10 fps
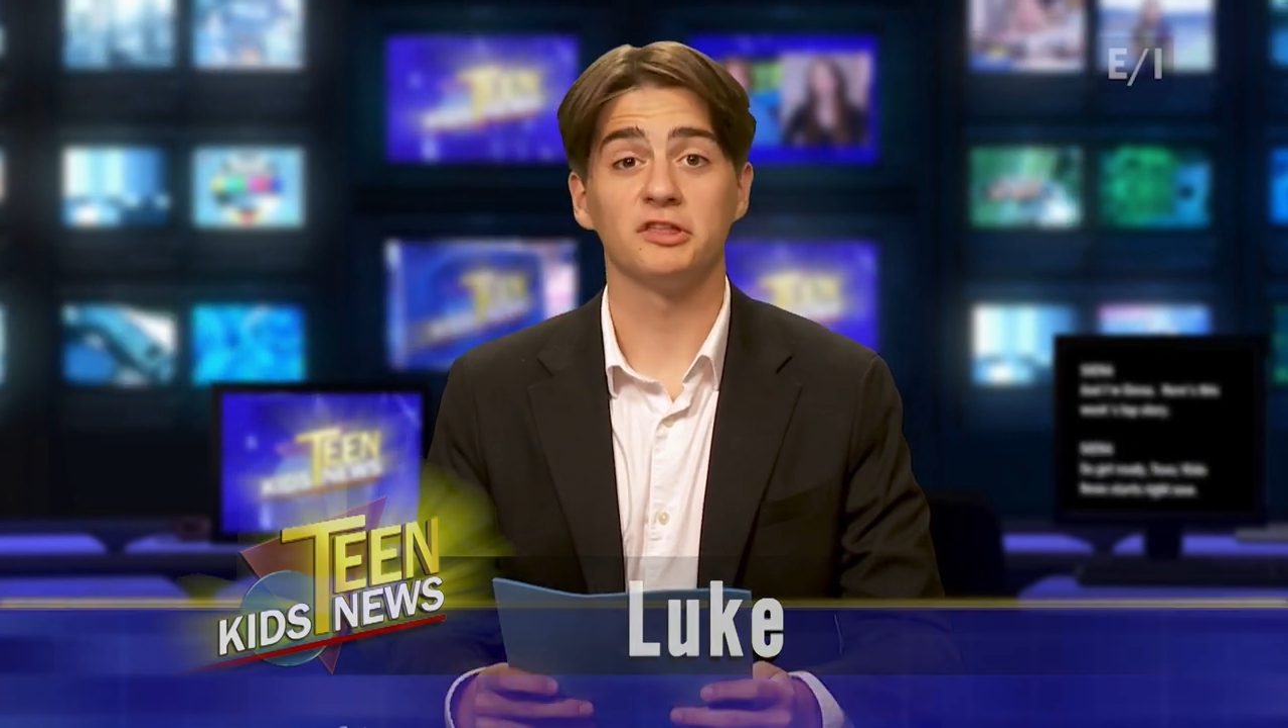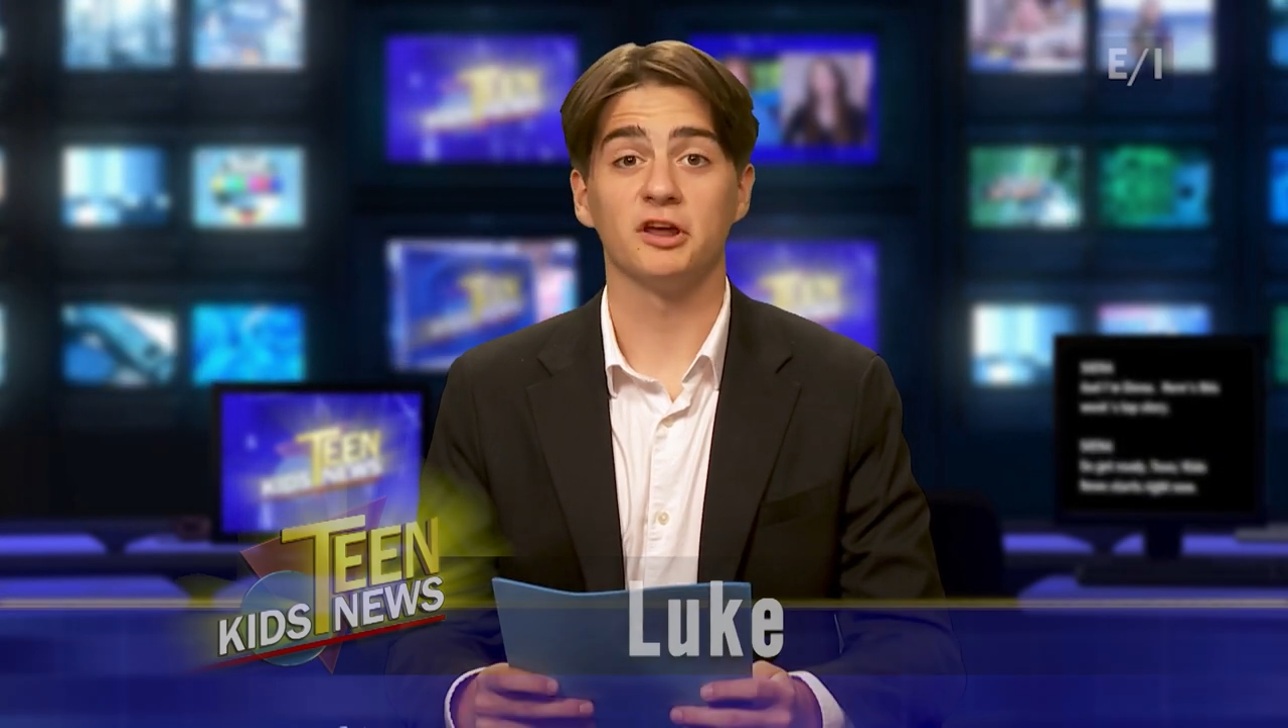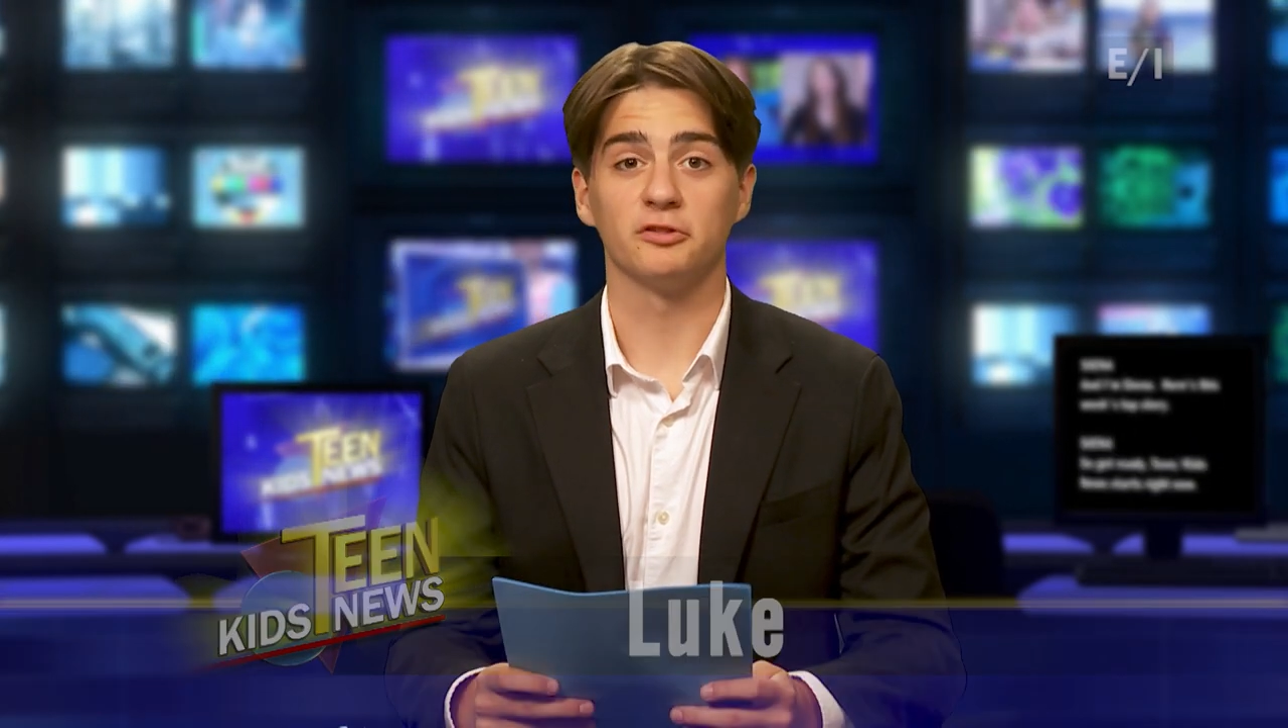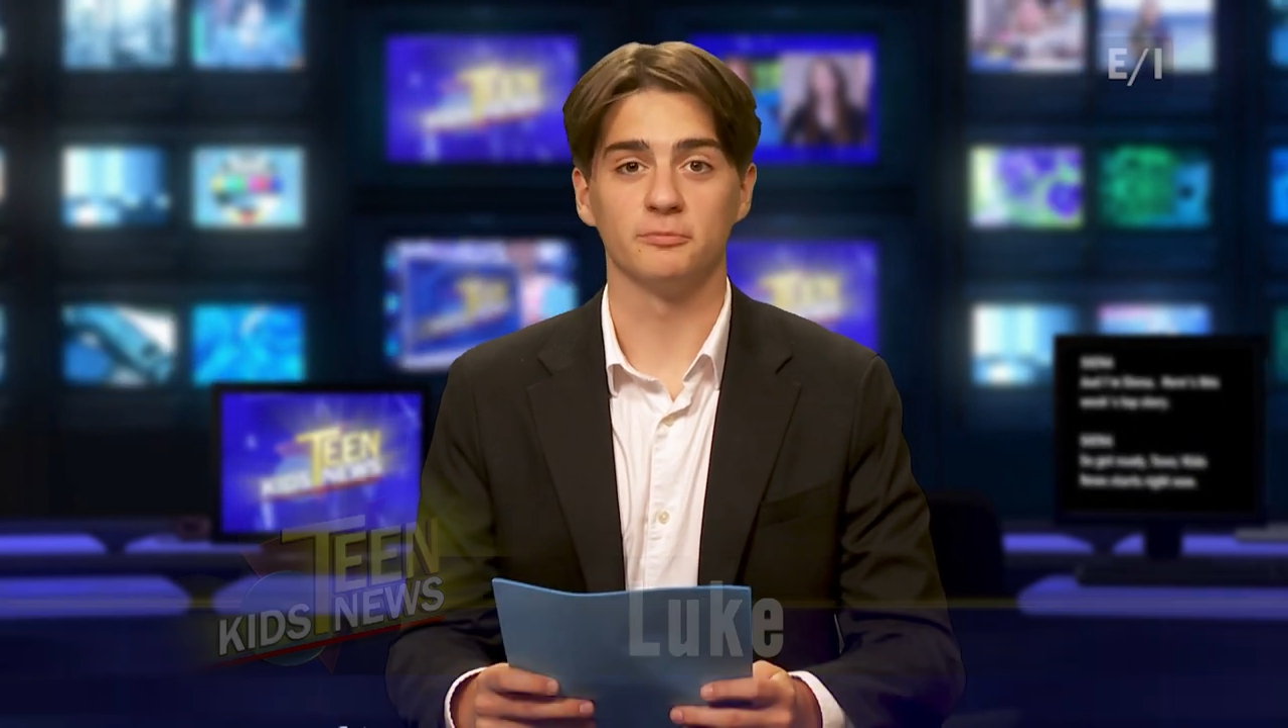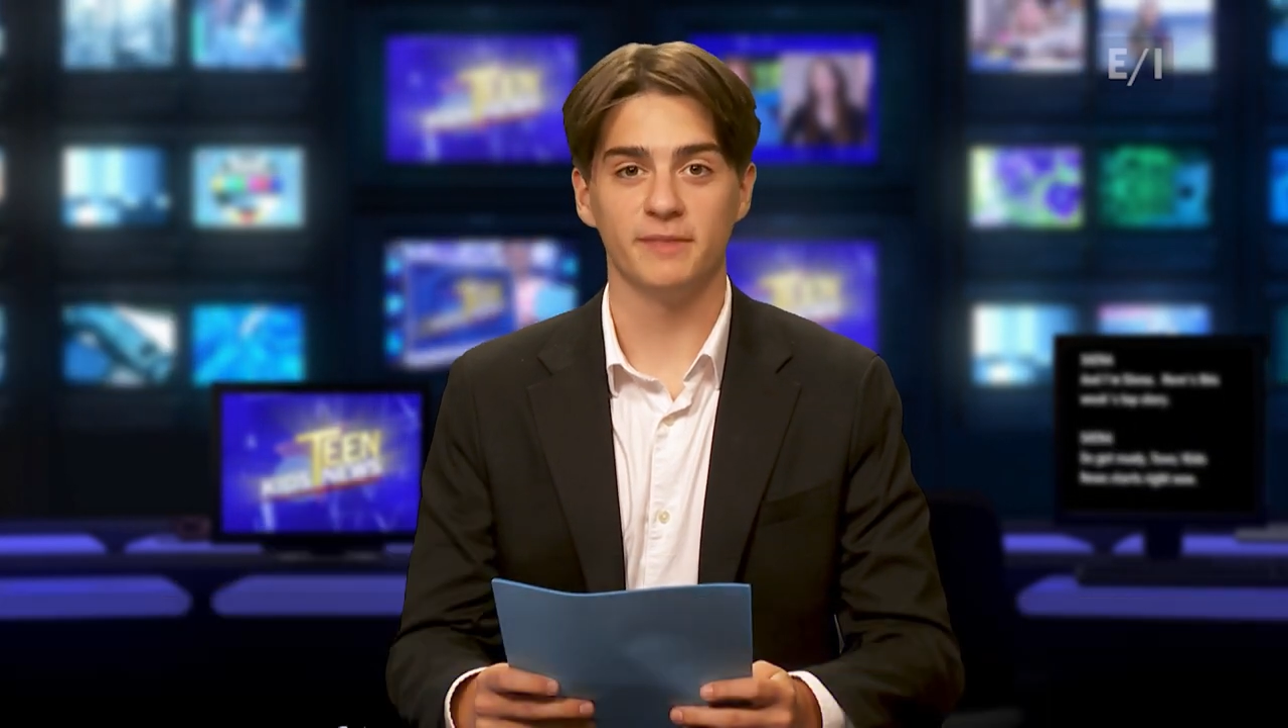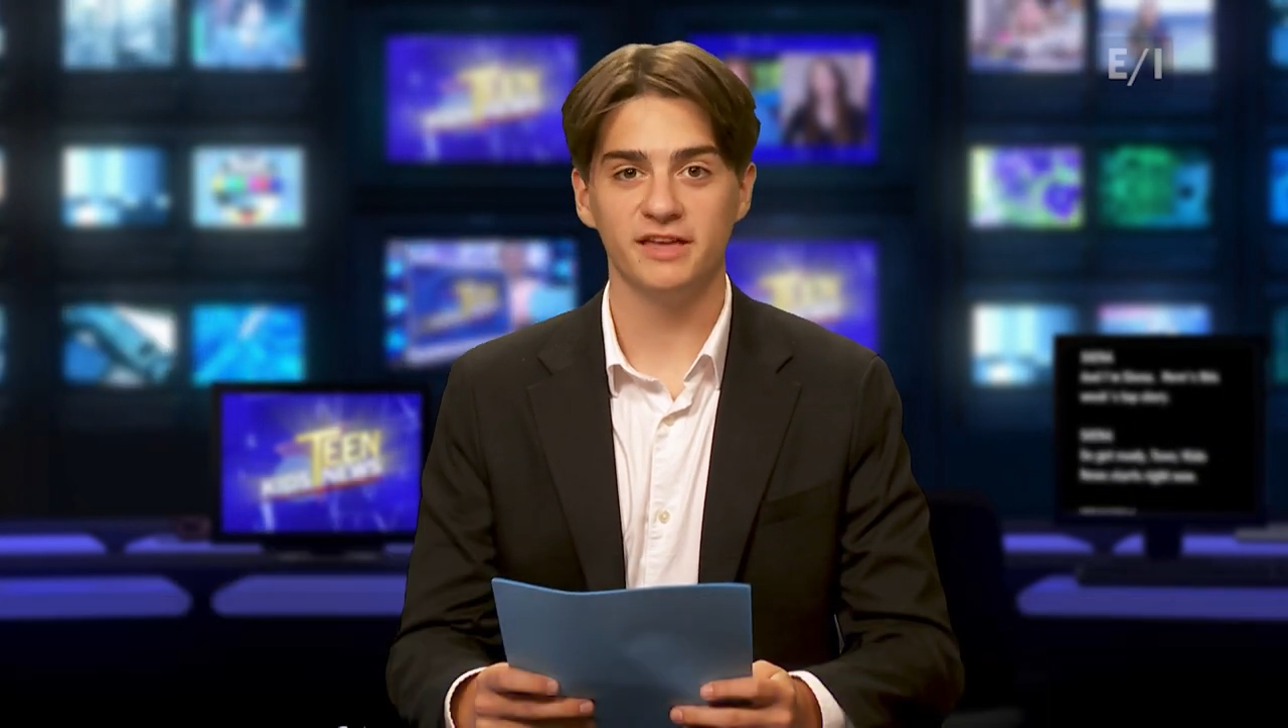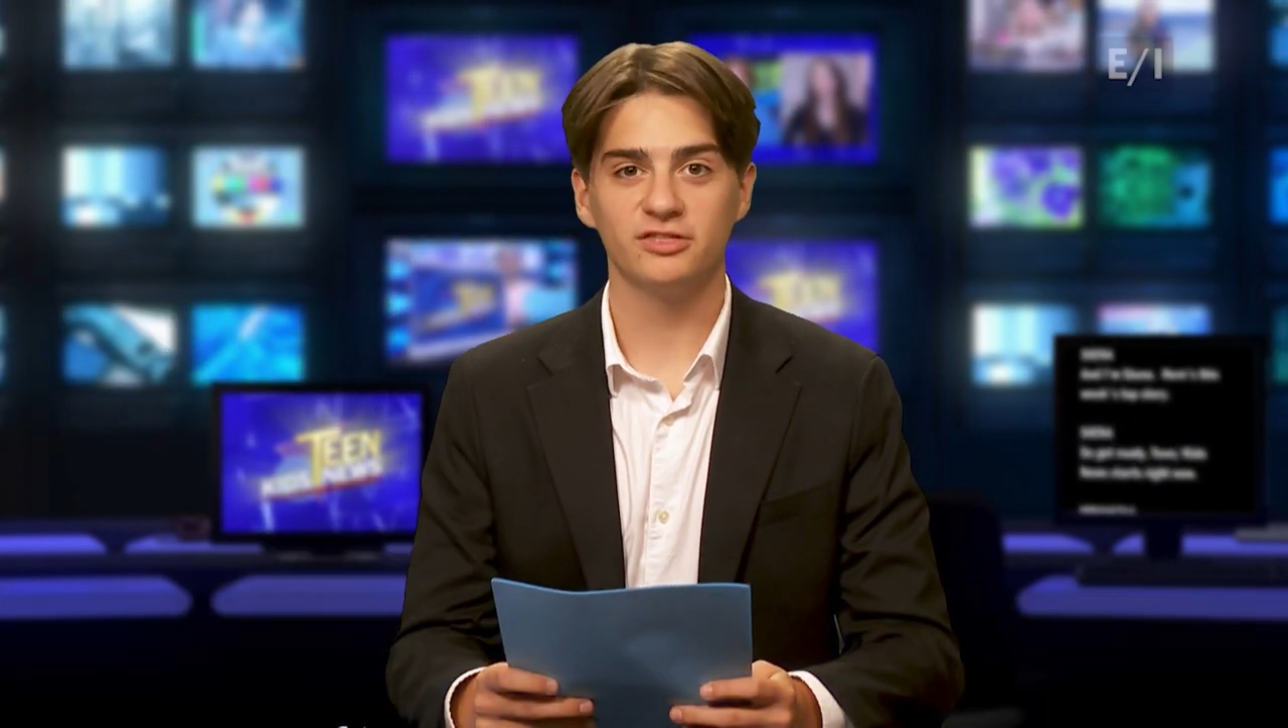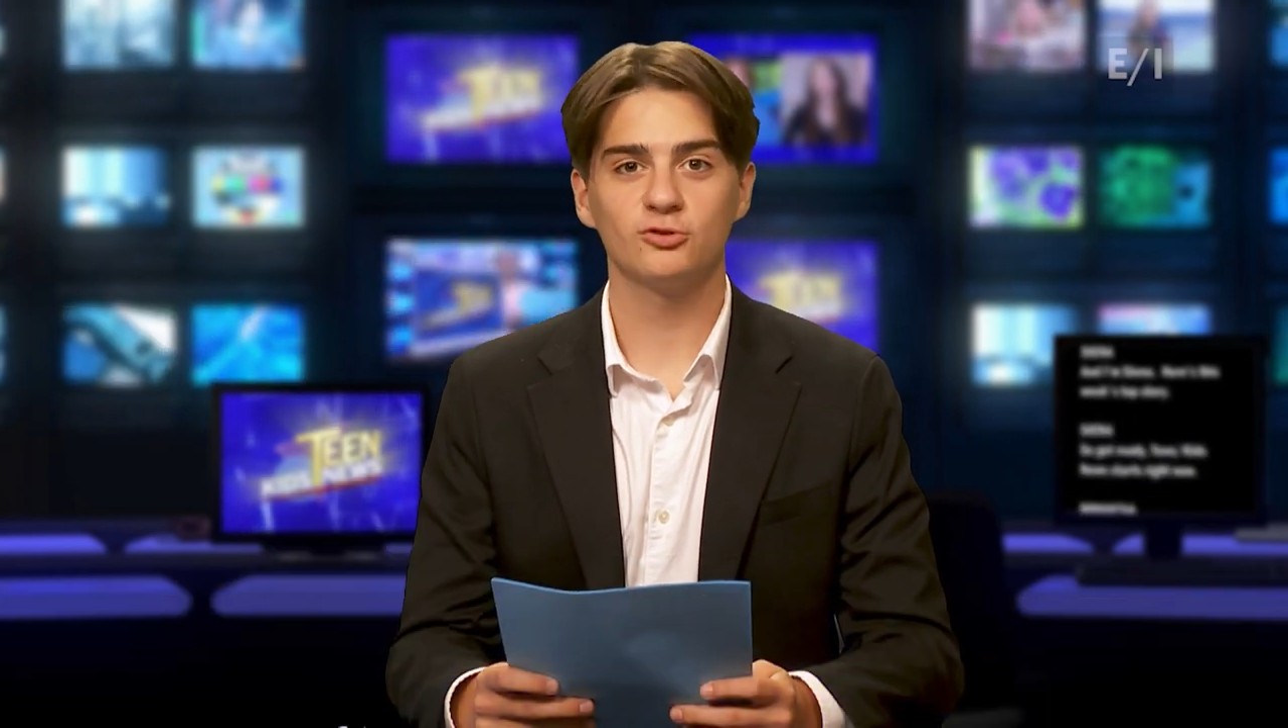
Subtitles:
another Make the